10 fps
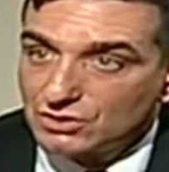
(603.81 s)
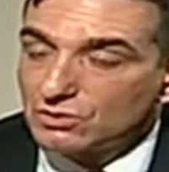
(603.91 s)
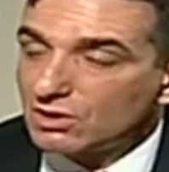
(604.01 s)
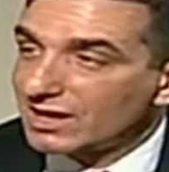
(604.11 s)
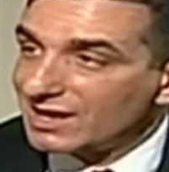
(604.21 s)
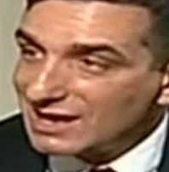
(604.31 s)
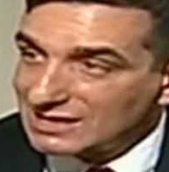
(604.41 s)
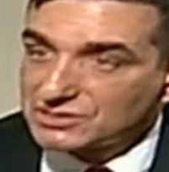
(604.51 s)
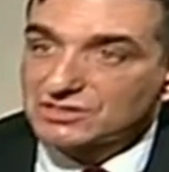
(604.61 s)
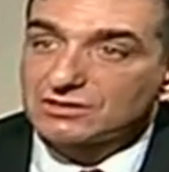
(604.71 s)
You are
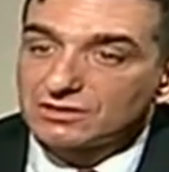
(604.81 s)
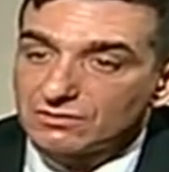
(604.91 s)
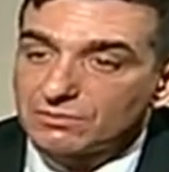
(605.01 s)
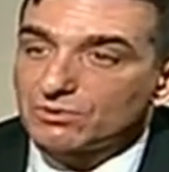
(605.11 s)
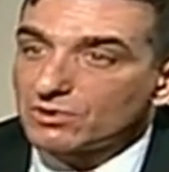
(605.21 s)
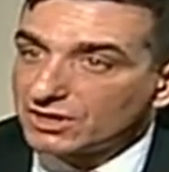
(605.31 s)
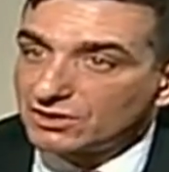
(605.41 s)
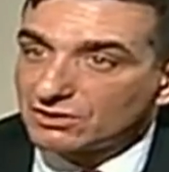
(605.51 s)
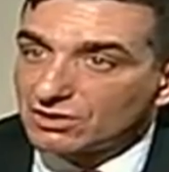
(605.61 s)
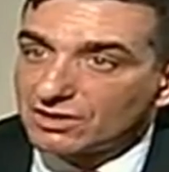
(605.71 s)
constantly
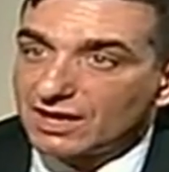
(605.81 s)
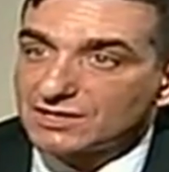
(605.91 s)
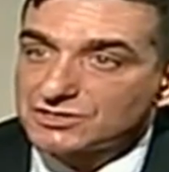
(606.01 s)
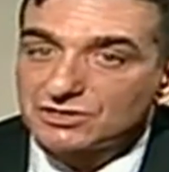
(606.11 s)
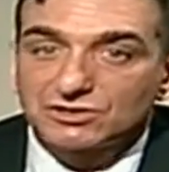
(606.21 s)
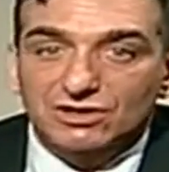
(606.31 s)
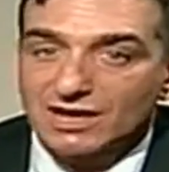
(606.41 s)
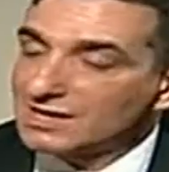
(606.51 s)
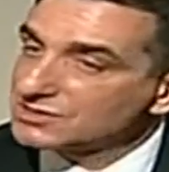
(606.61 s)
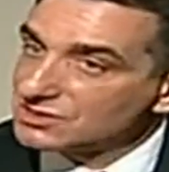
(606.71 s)
reporting your location,
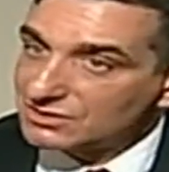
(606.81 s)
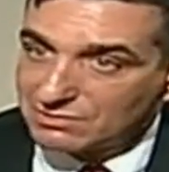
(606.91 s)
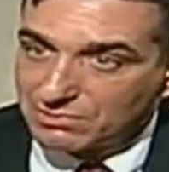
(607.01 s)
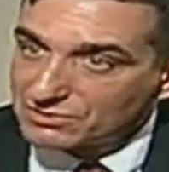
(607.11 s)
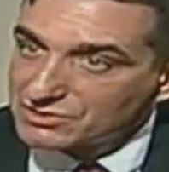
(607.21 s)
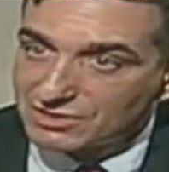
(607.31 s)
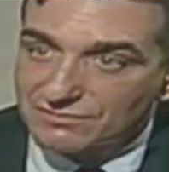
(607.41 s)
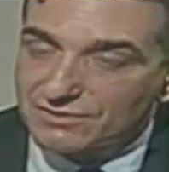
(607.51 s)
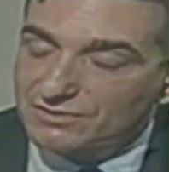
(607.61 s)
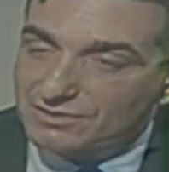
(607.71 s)
you're constantly posting